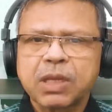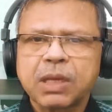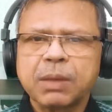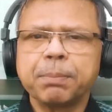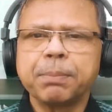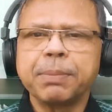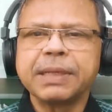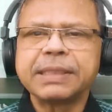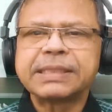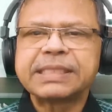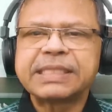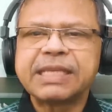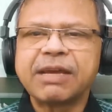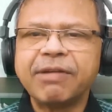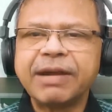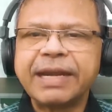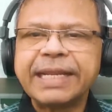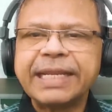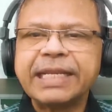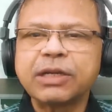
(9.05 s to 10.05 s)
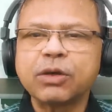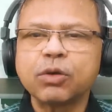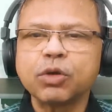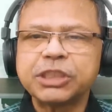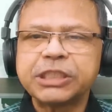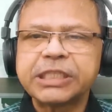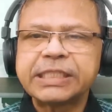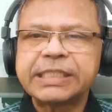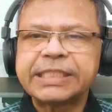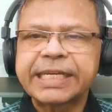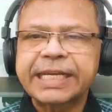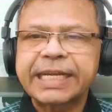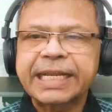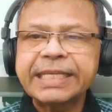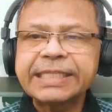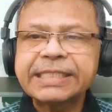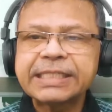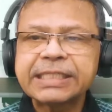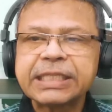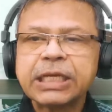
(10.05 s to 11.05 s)
plus 17 question
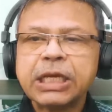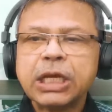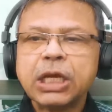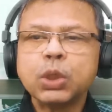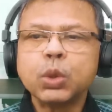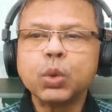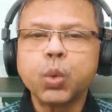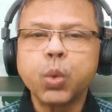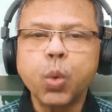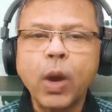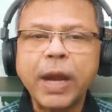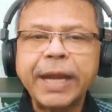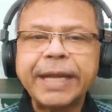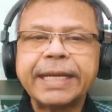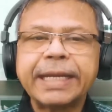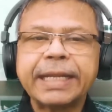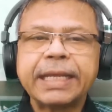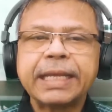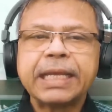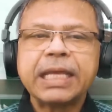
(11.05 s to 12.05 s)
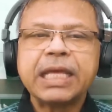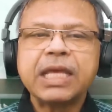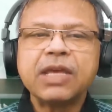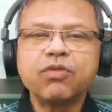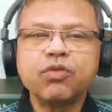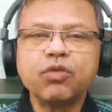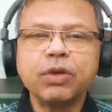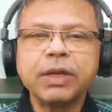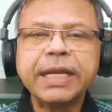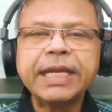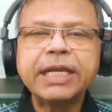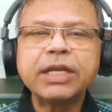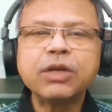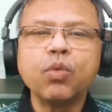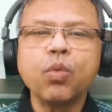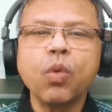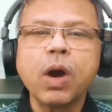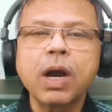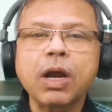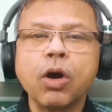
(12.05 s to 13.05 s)
checklist to find if you need to
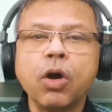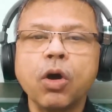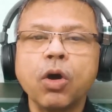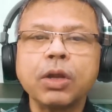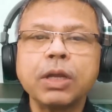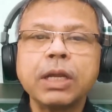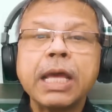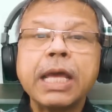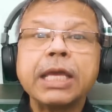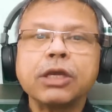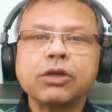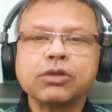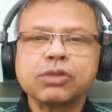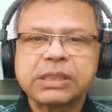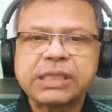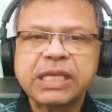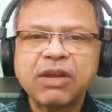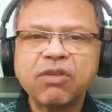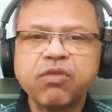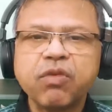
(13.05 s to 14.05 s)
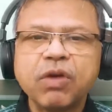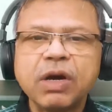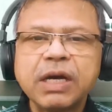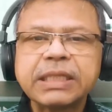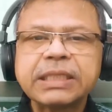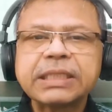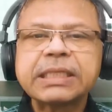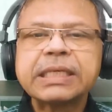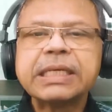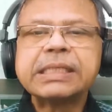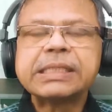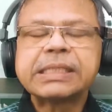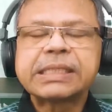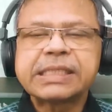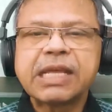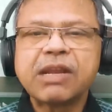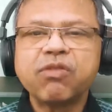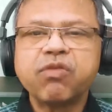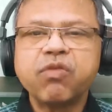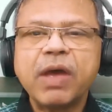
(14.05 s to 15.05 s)
work on your self-worth,
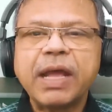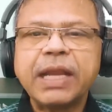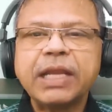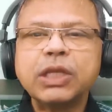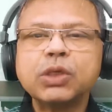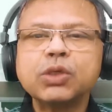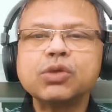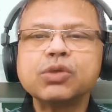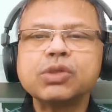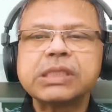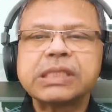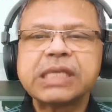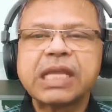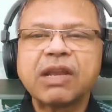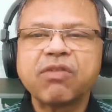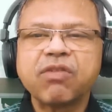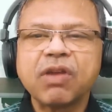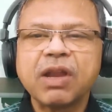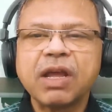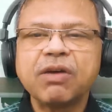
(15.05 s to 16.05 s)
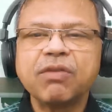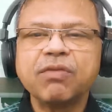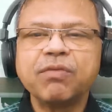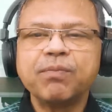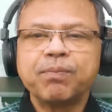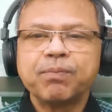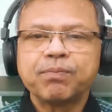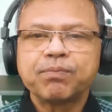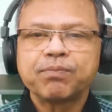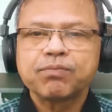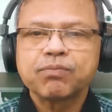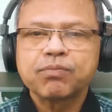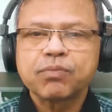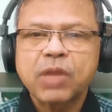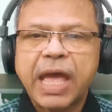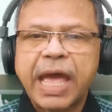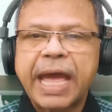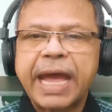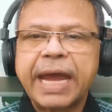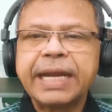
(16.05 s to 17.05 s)
self-value, self-love,
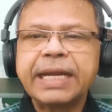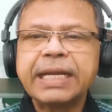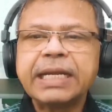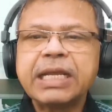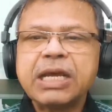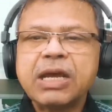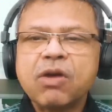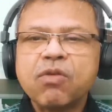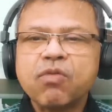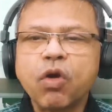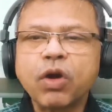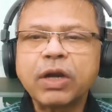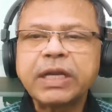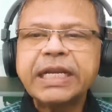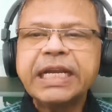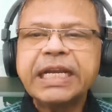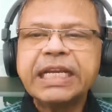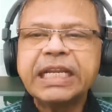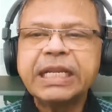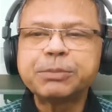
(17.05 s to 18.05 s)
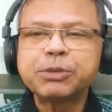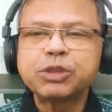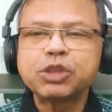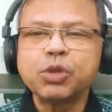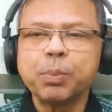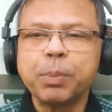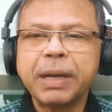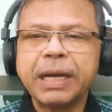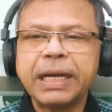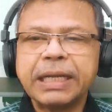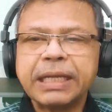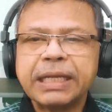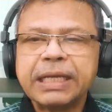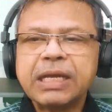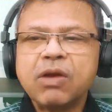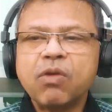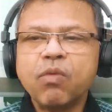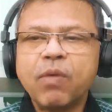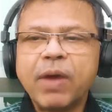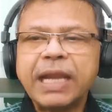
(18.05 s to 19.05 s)
and 14 tips to build
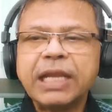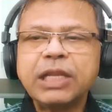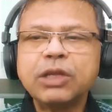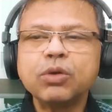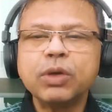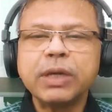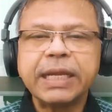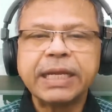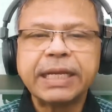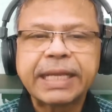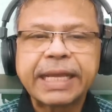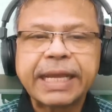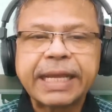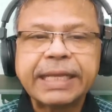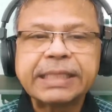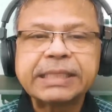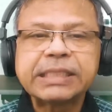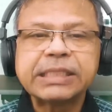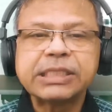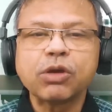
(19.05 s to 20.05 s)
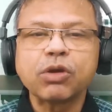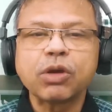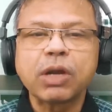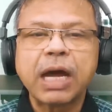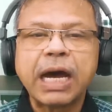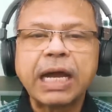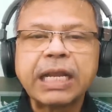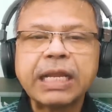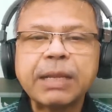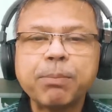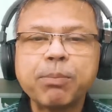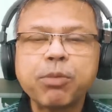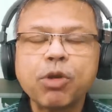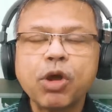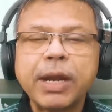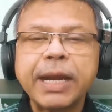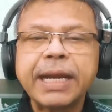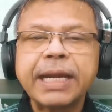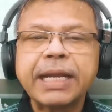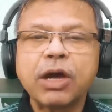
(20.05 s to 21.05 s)
value in case you're
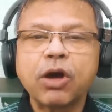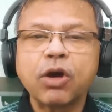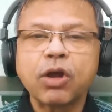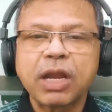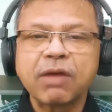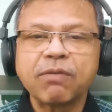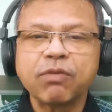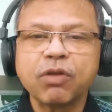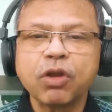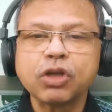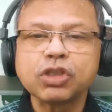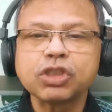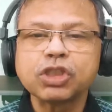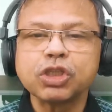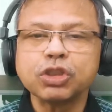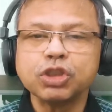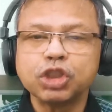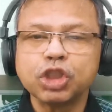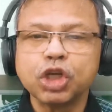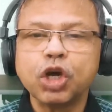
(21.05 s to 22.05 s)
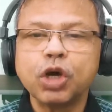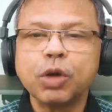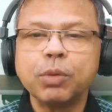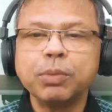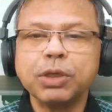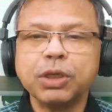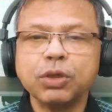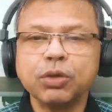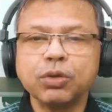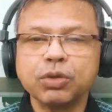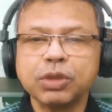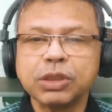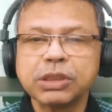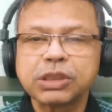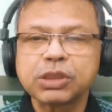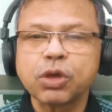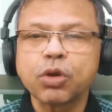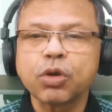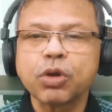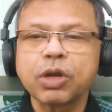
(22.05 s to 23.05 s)
unemployed or have lost your job due to this
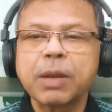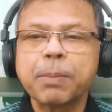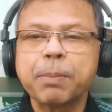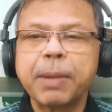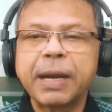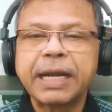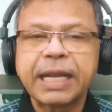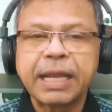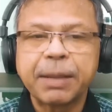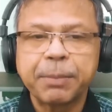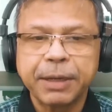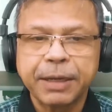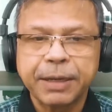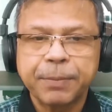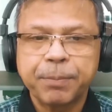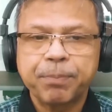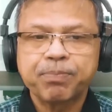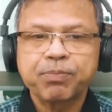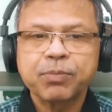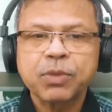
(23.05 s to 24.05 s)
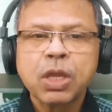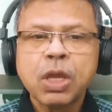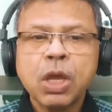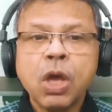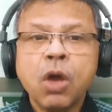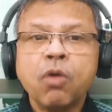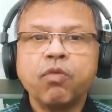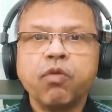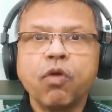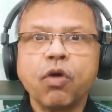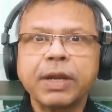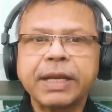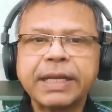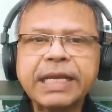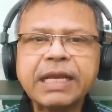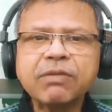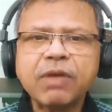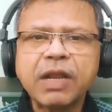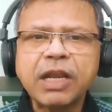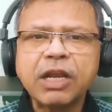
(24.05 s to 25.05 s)
corona pandemic. For
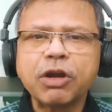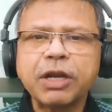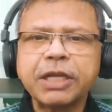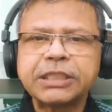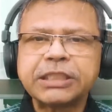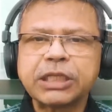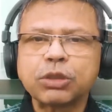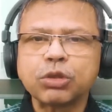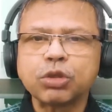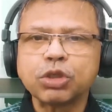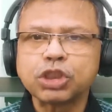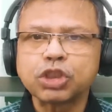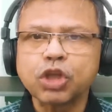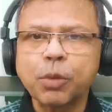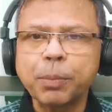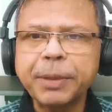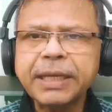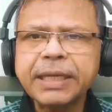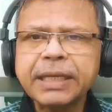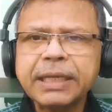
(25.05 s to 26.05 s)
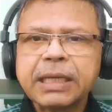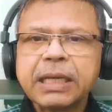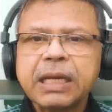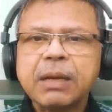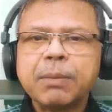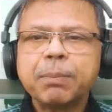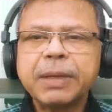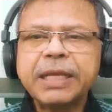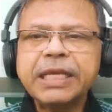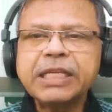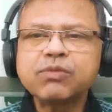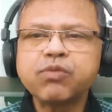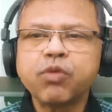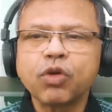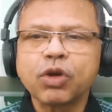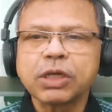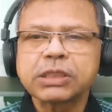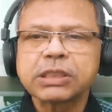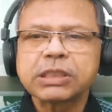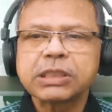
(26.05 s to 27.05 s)
real value addition to this topic, please
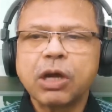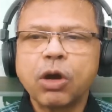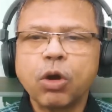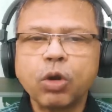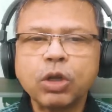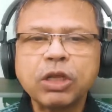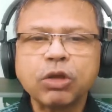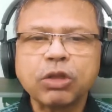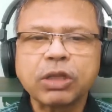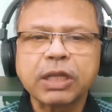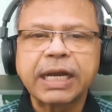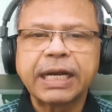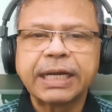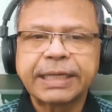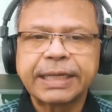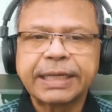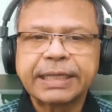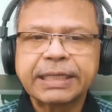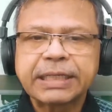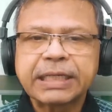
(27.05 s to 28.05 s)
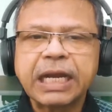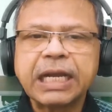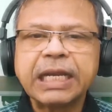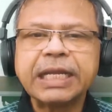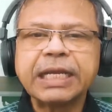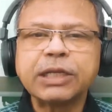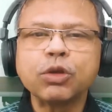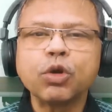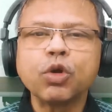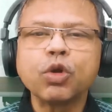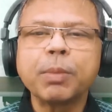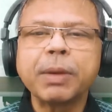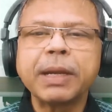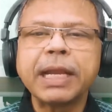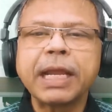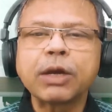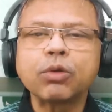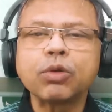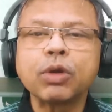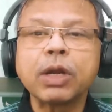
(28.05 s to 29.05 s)
focus only on the content. Kindly ignore my
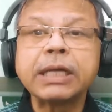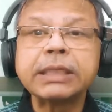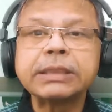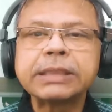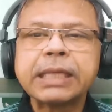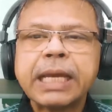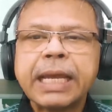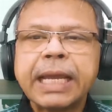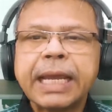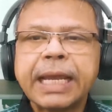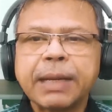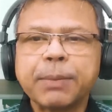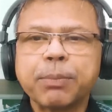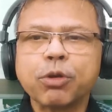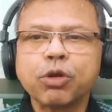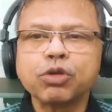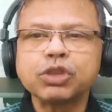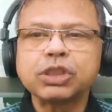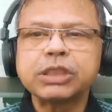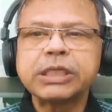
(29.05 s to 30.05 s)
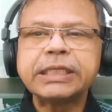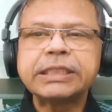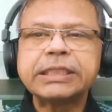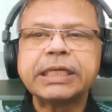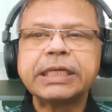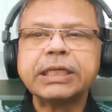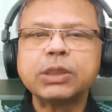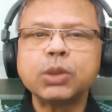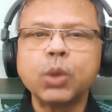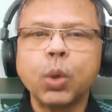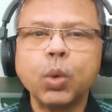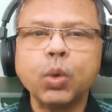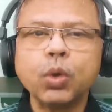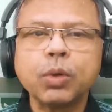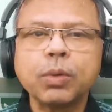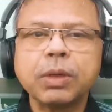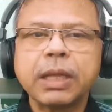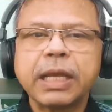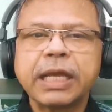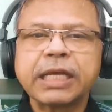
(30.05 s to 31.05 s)
lacunas in pronunciation,
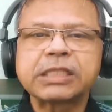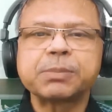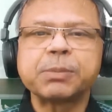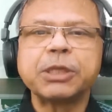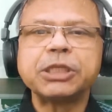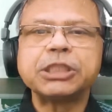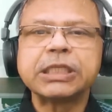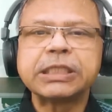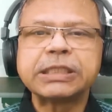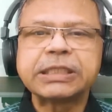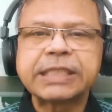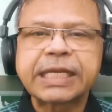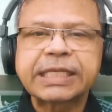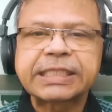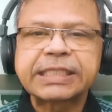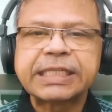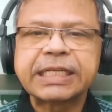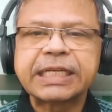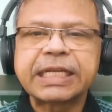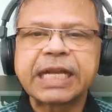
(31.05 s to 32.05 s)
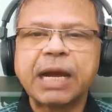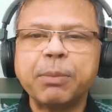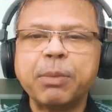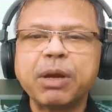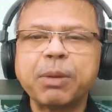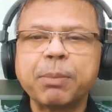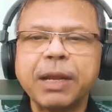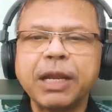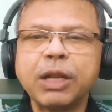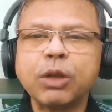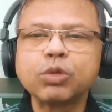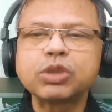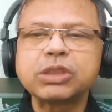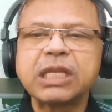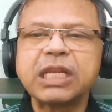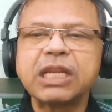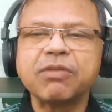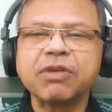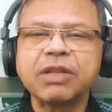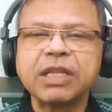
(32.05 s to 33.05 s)
tone, expressions, accent, grammar, my looks
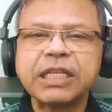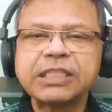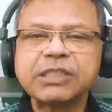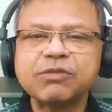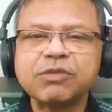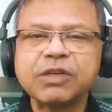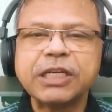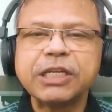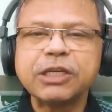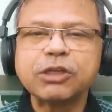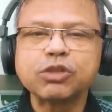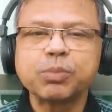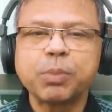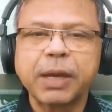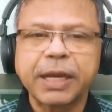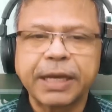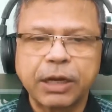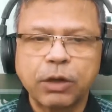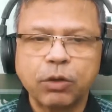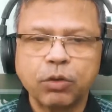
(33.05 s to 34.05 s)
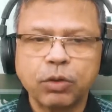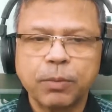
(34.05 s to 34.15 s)
and even these videos background.